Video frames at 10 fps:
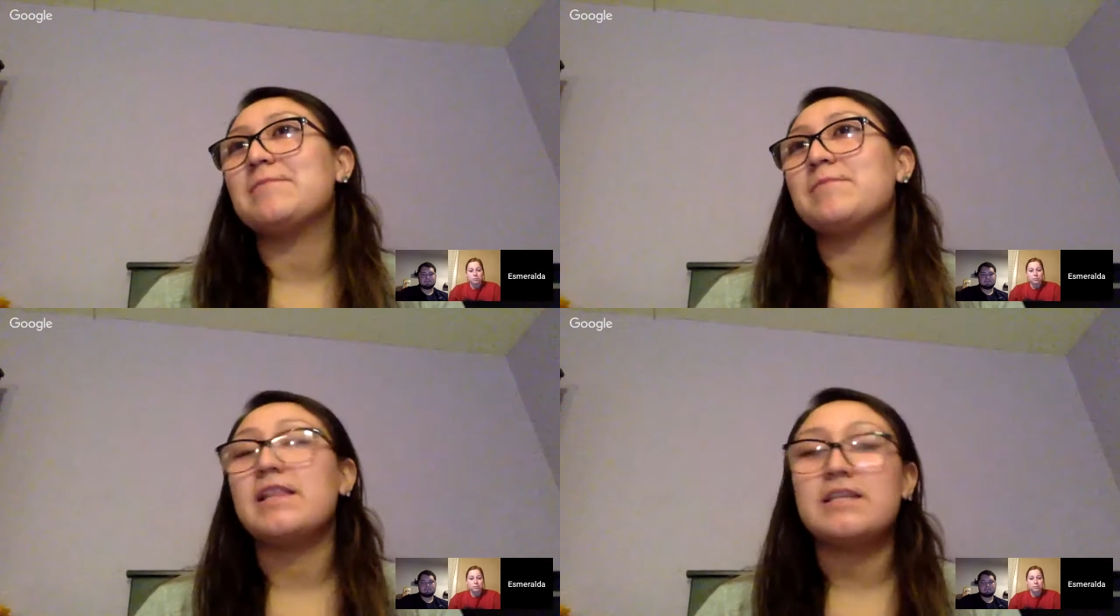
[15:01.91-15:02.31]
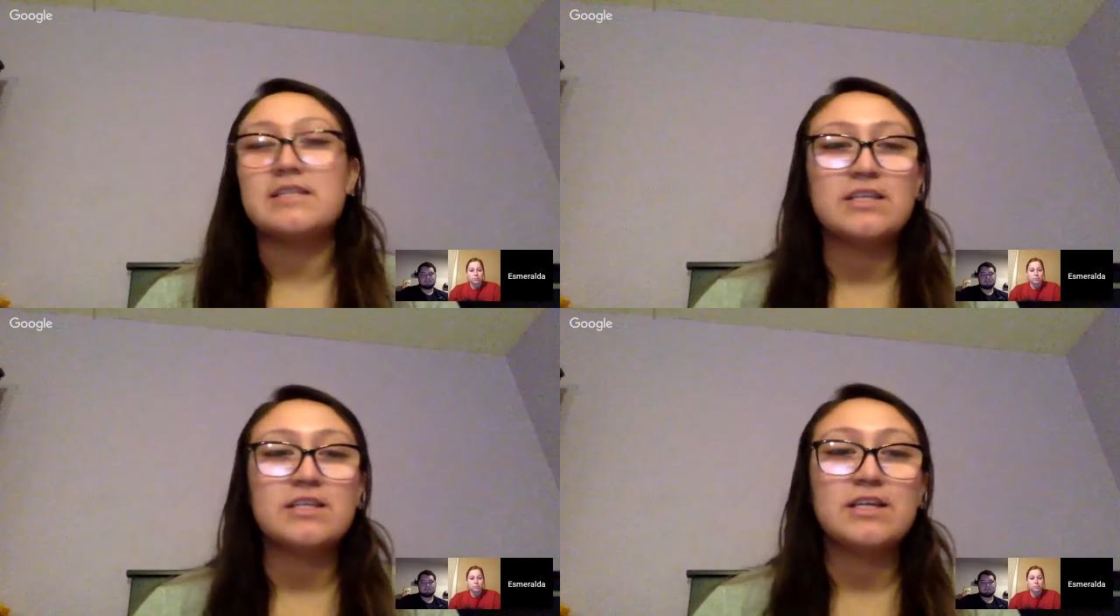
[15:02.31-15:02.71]
At least
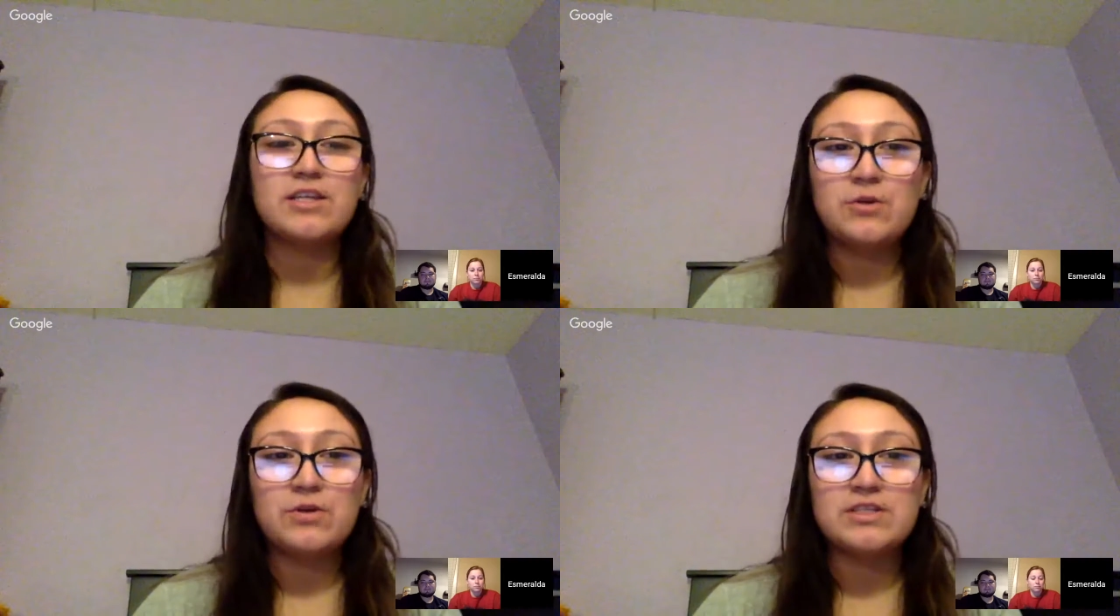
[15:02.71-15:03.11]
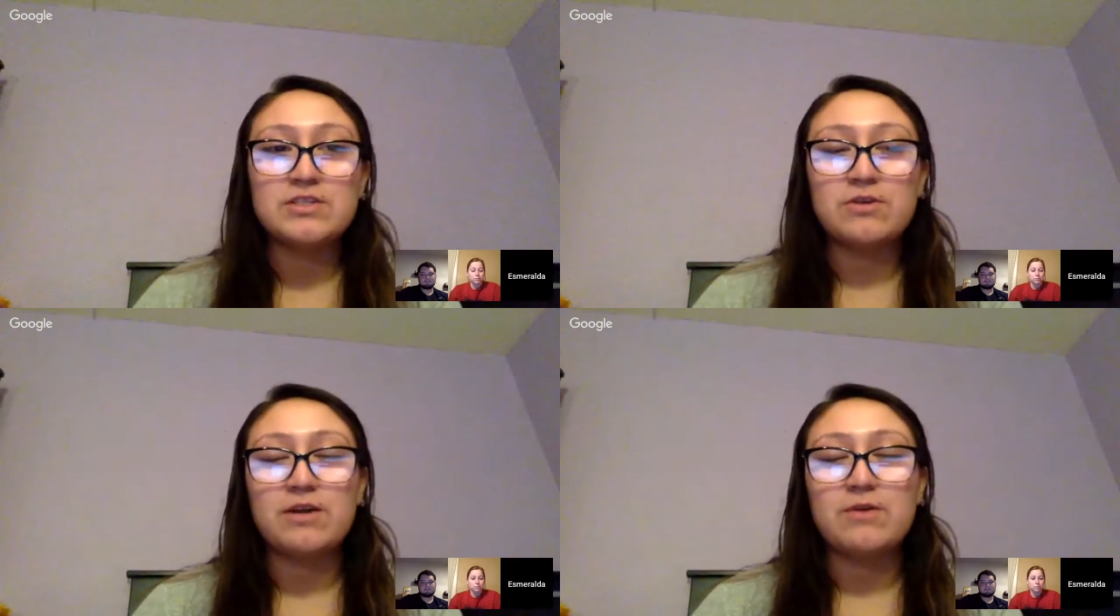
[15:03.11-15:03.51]
at the Euclid
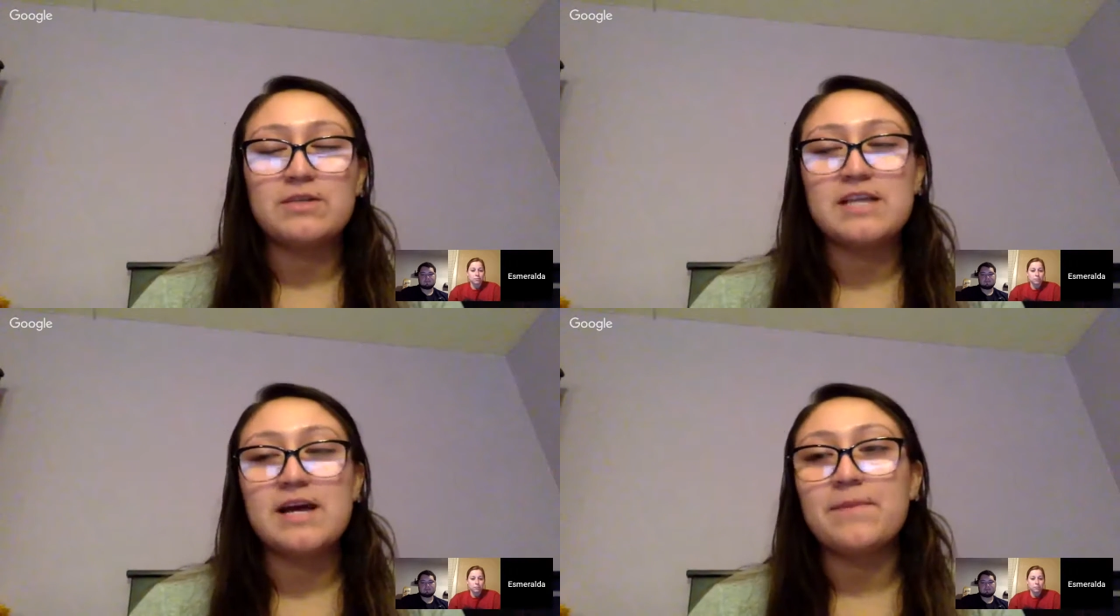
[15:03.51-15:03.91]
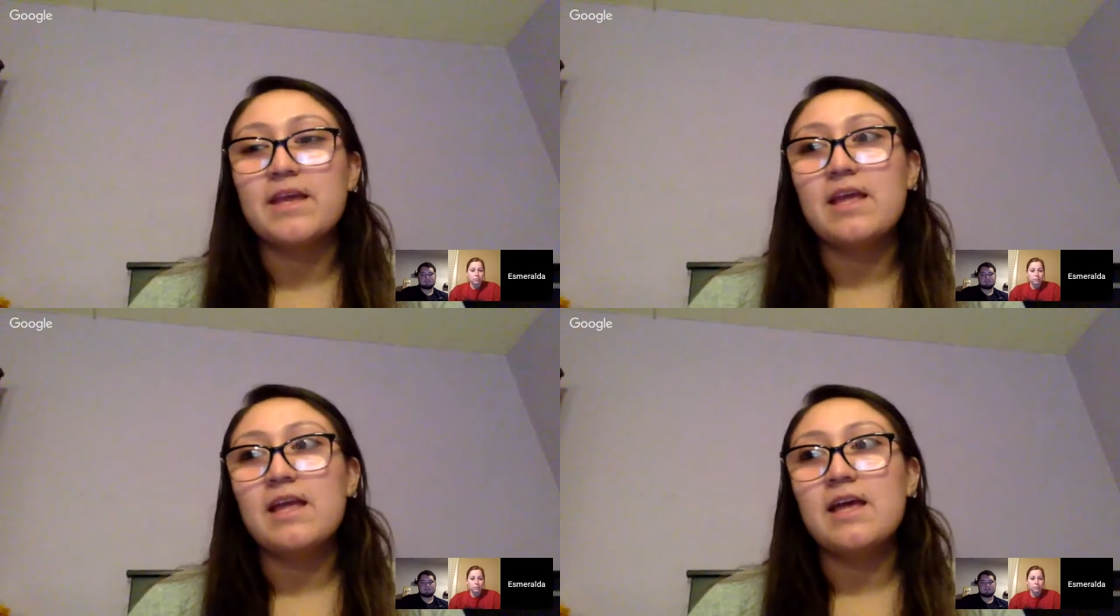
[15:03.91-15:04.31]
store I was at,
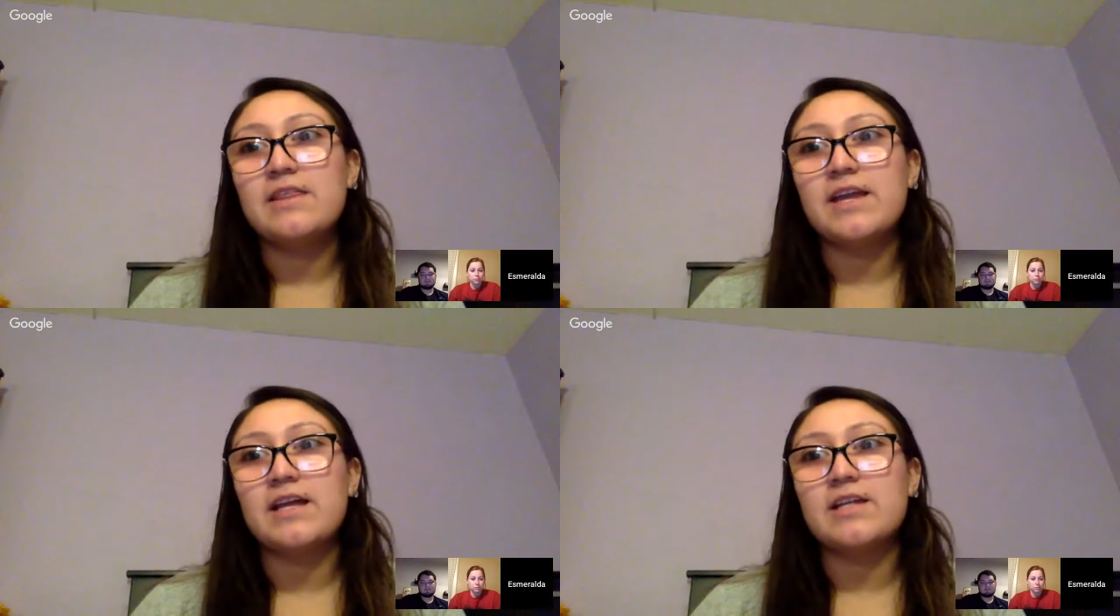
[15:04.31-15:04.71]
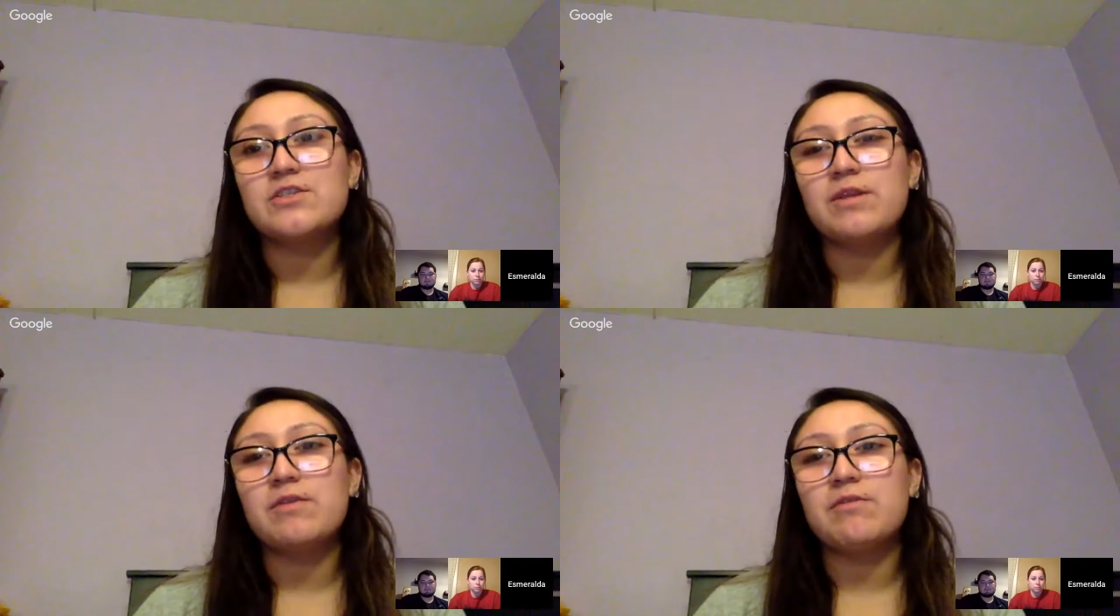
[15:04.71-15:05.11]
they had so
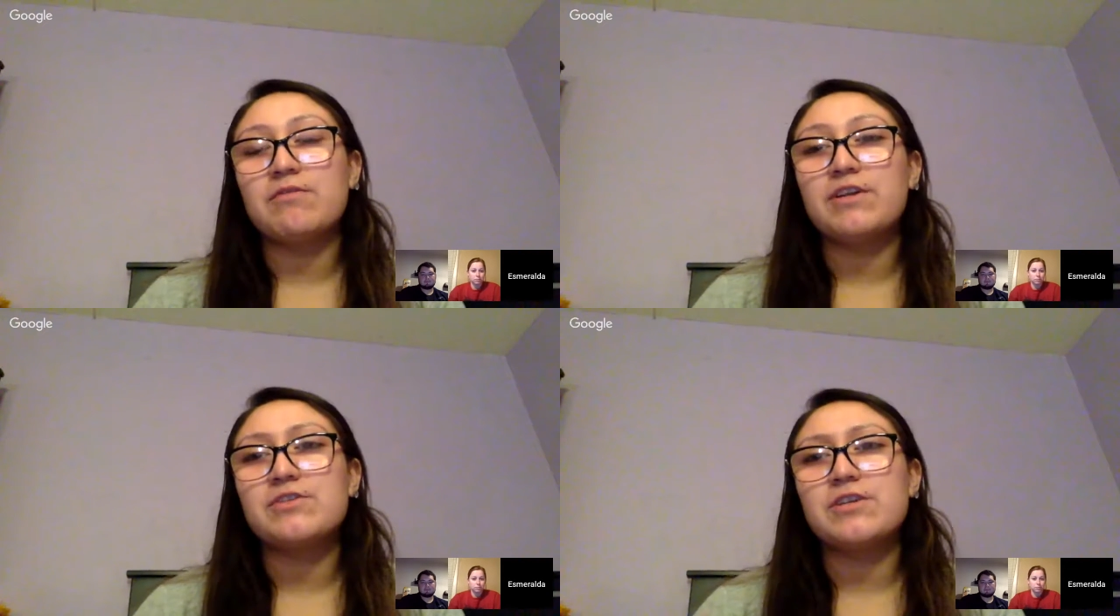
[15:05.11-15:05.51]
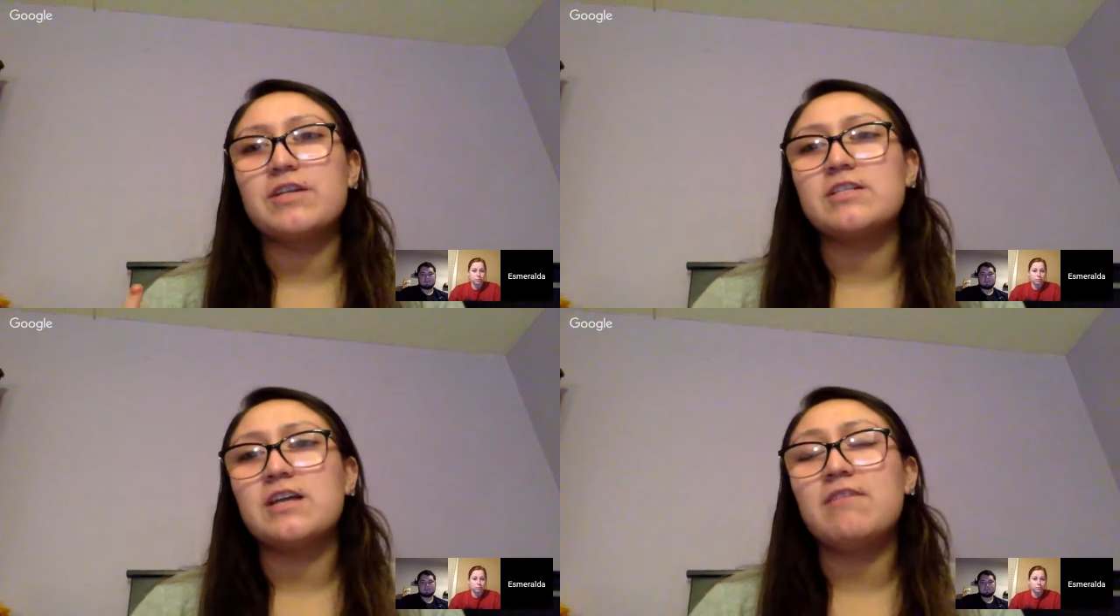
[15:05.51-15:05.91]
many
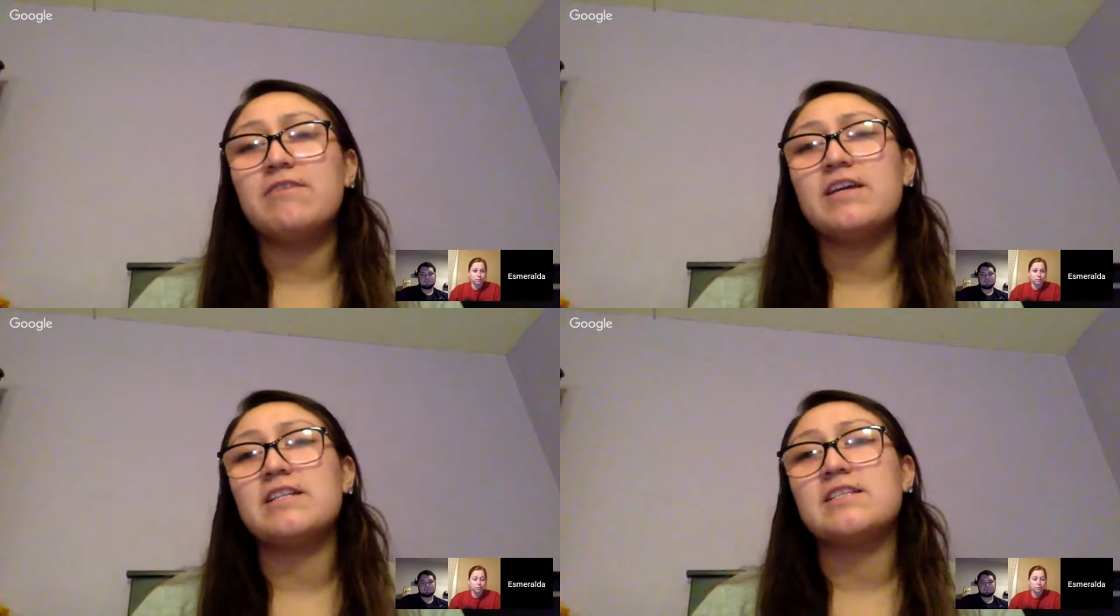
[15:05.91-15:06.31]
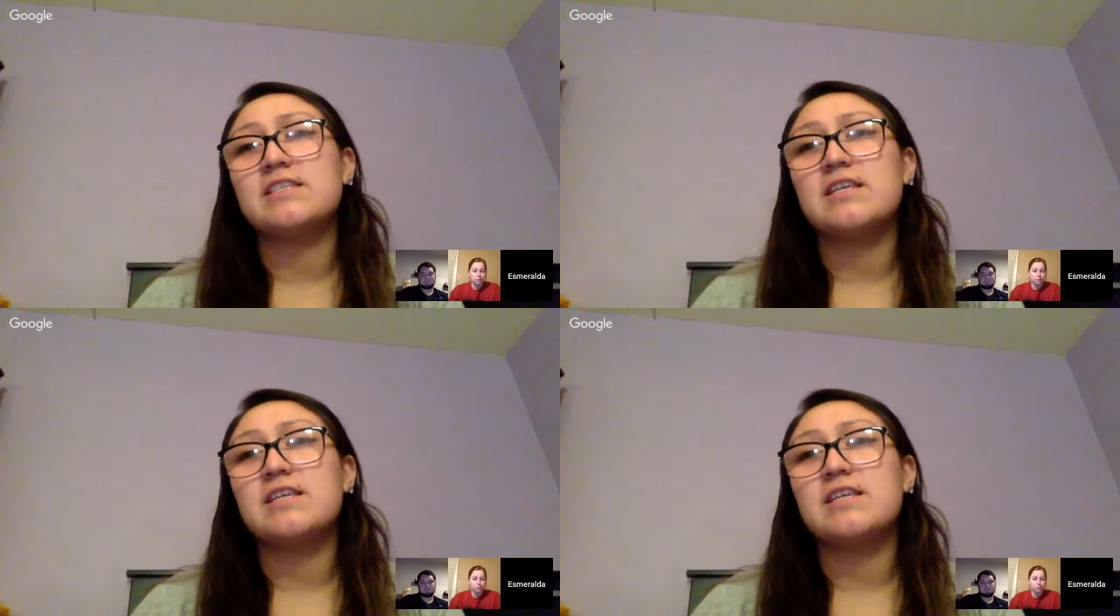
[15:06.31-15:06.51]
refrigerators, ovens,